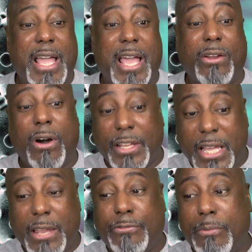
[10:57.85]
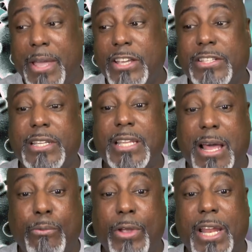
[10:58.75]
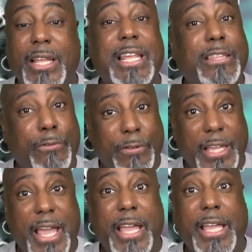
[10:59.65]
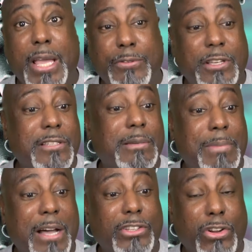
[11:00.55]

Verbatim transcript: and all the information that I'm reading that the V A gives us about the